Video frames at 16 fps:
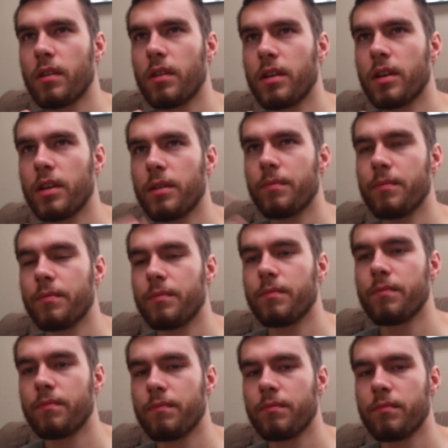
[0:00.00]
um,
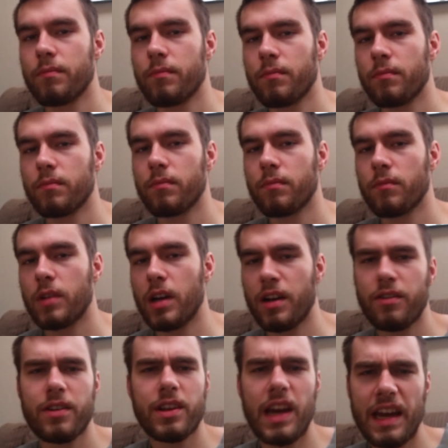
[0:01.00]

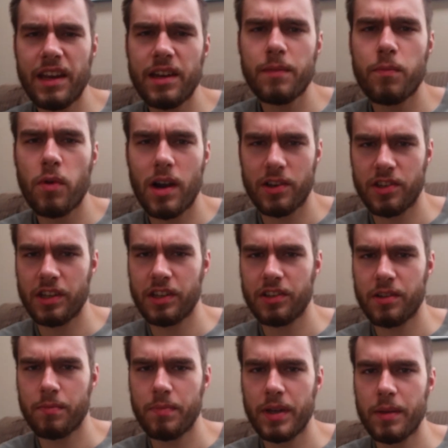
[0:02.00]
I, I end up watching
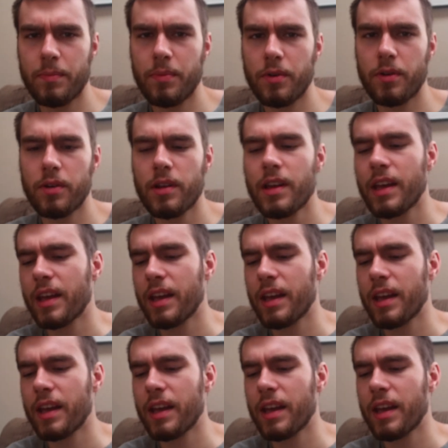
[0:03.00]
some people,